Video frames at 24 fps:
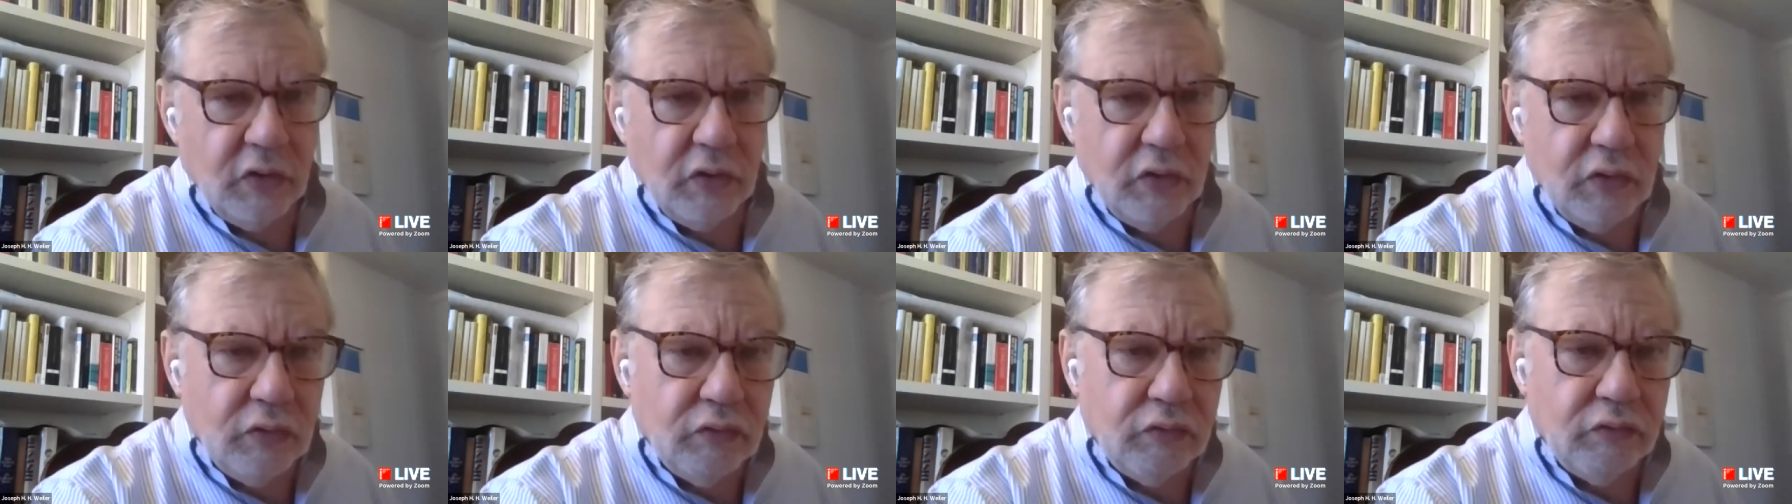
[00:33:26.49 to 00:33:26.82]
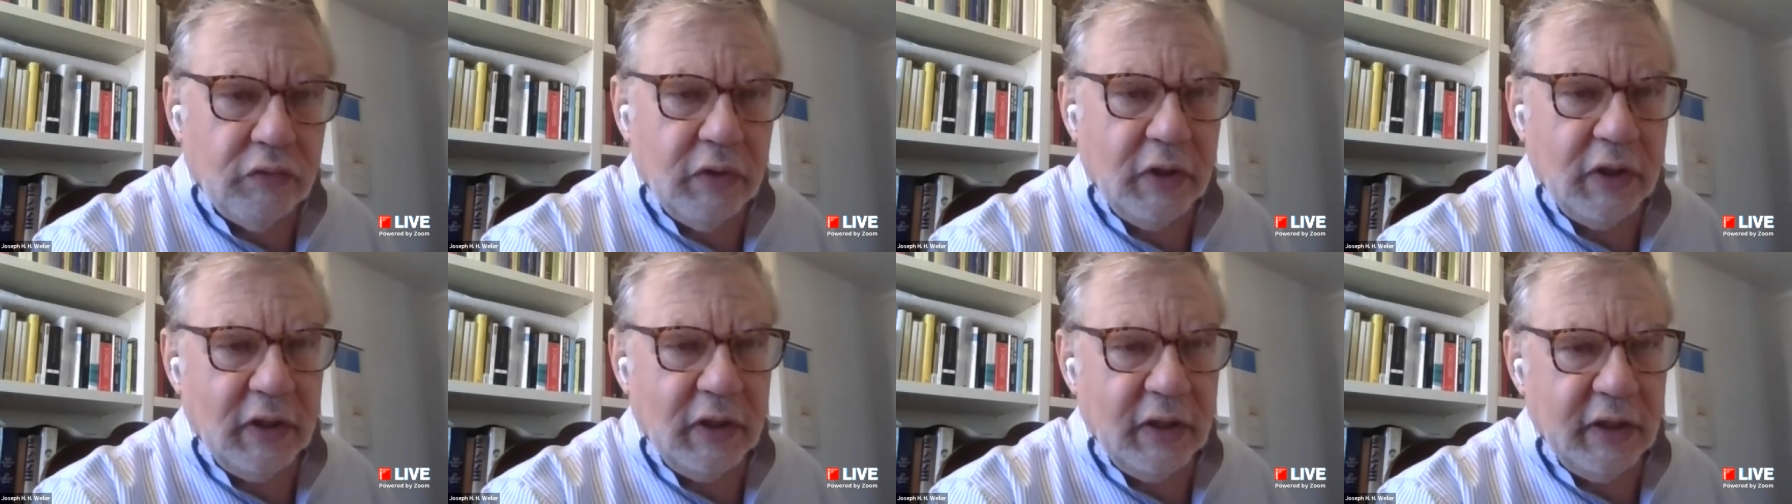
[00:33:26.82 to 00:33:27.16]
you
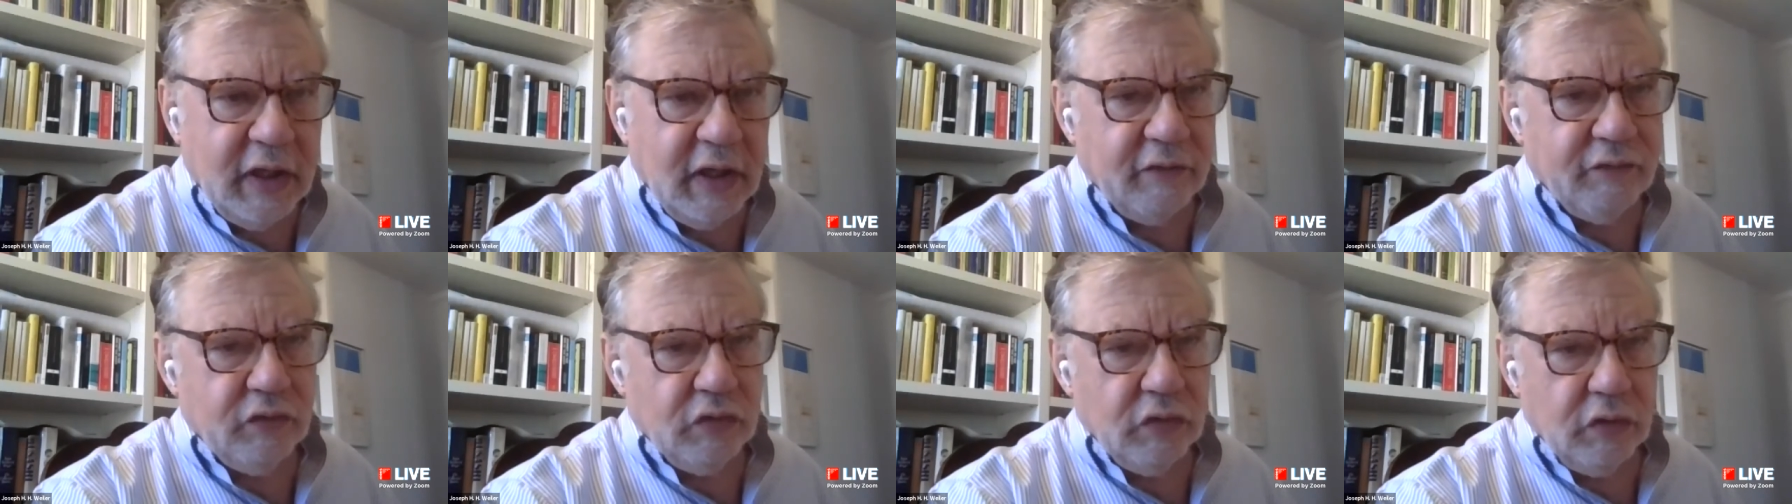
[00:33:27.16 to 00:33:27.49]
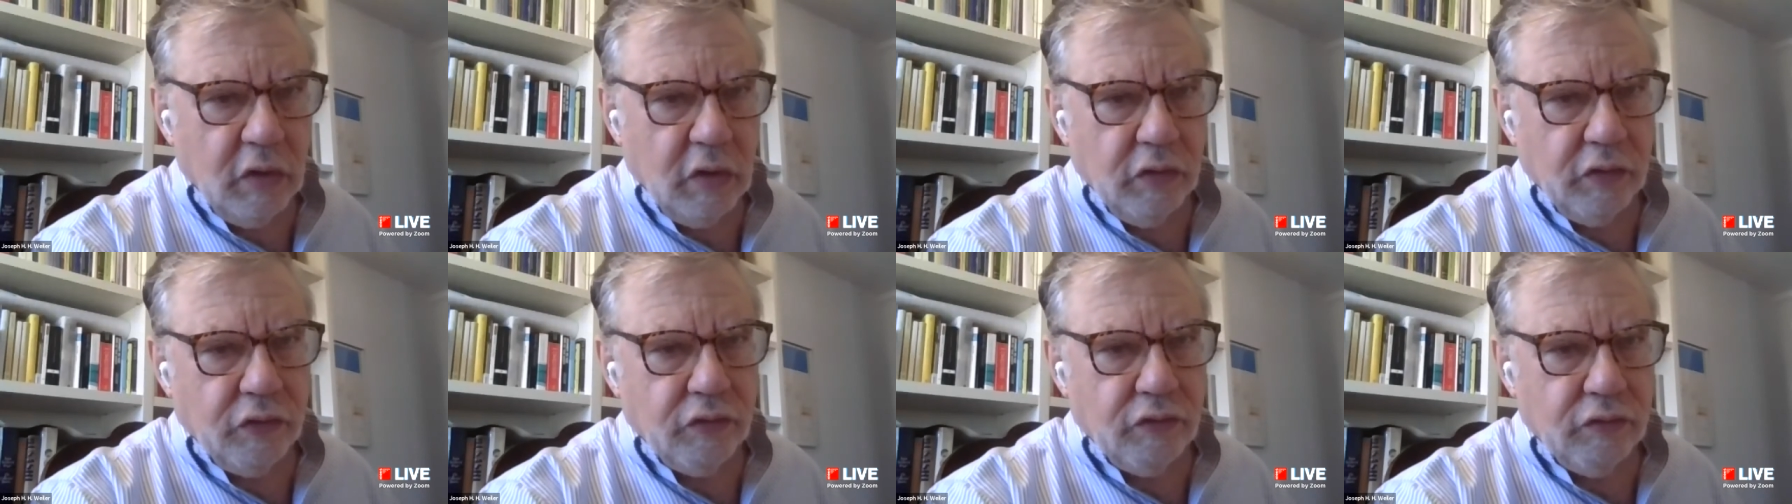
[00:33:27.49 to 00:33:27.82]
really have to
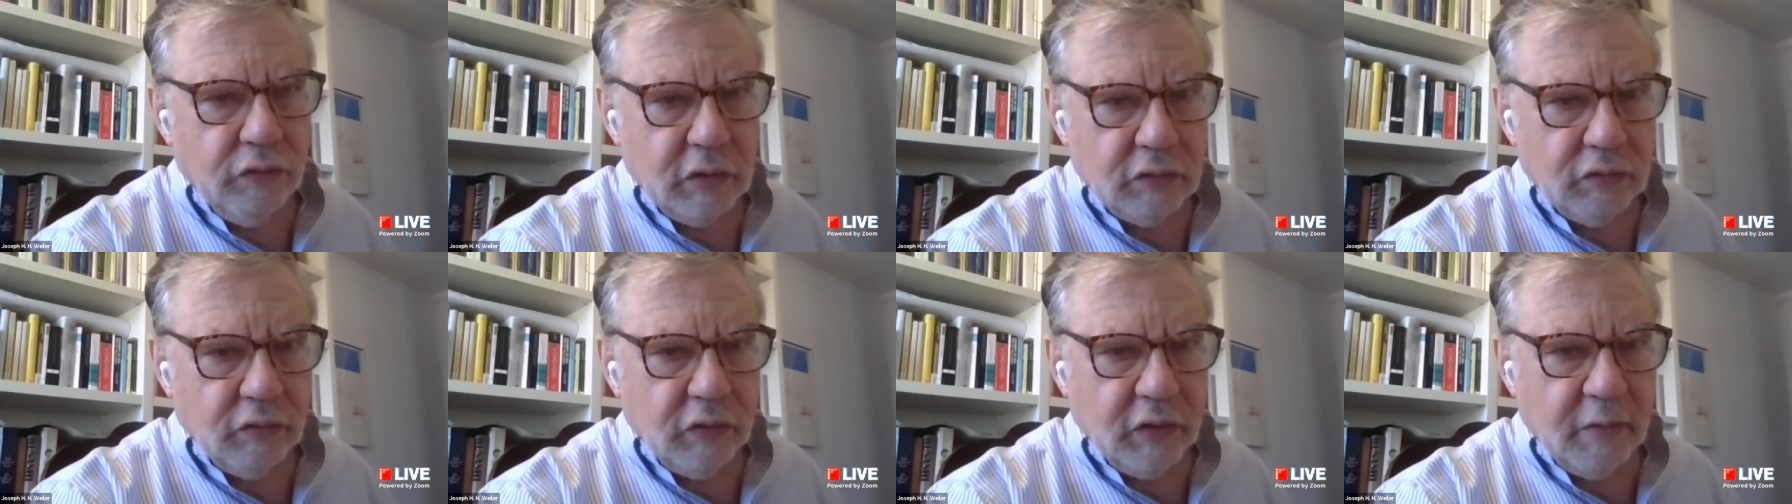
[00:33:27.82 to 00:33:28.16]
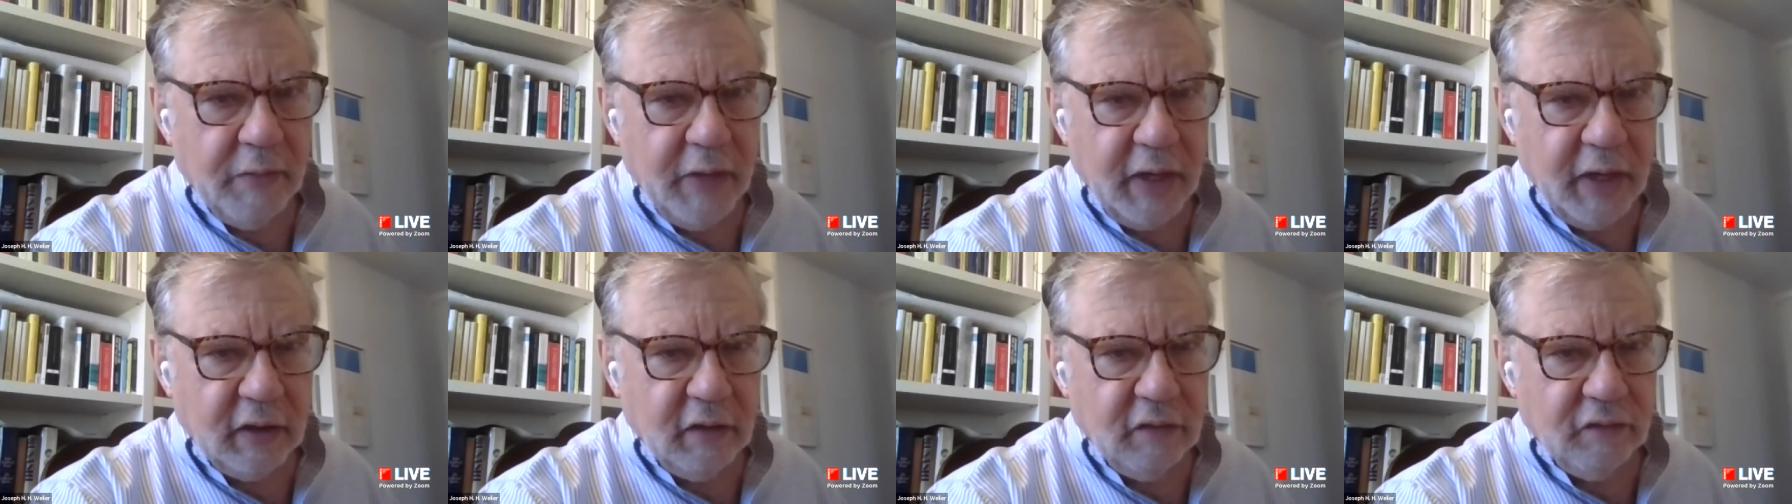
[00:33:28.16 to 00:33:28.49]
go through it with a
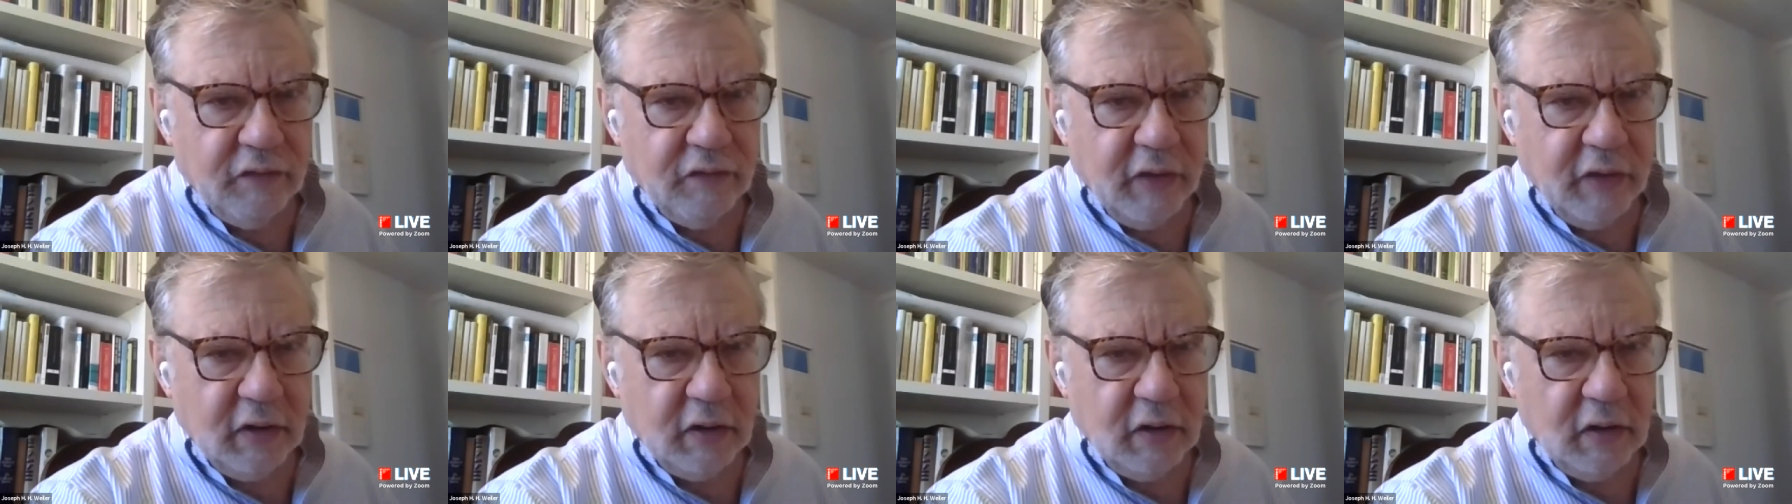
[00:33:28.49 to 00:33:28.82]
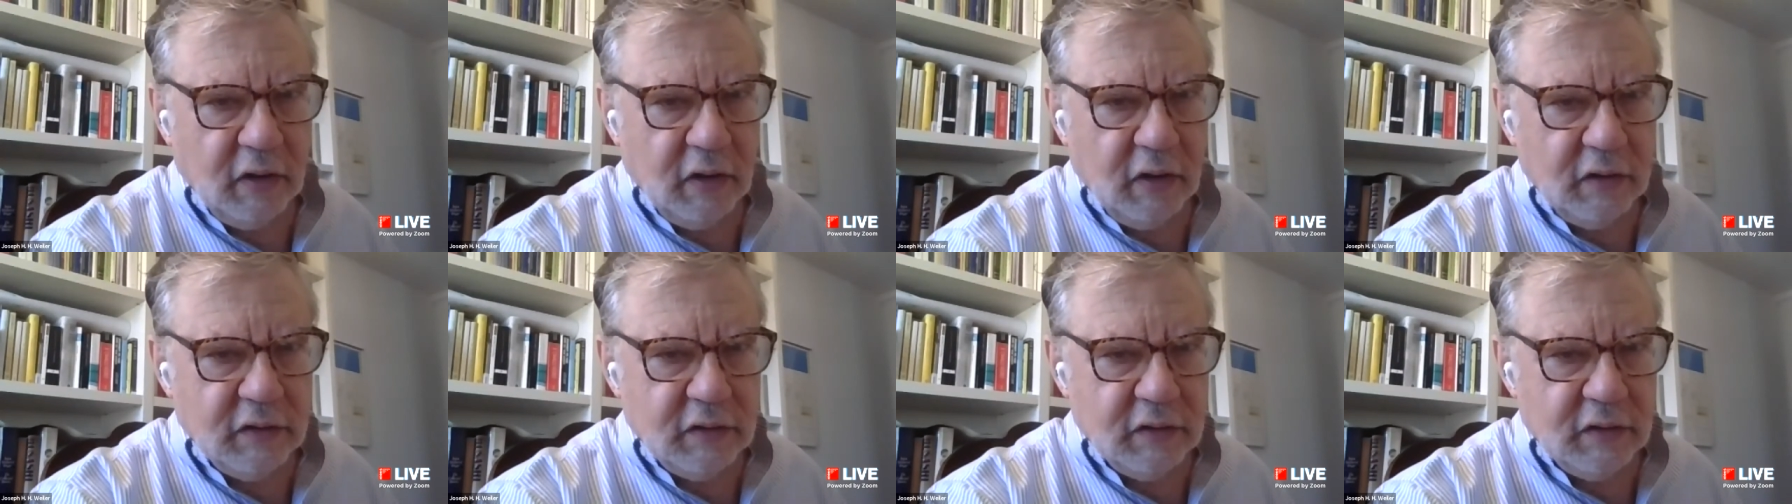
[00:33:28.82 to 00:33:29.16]
magnifying
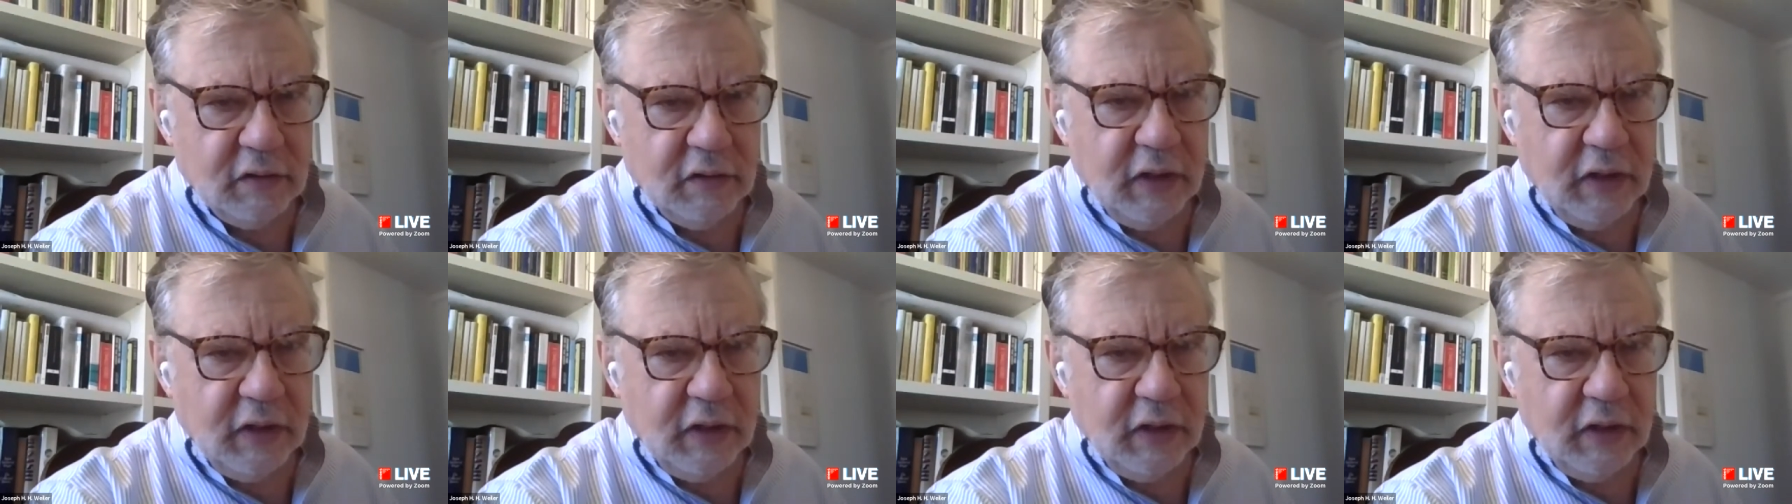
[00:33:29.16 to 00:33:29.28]
glass.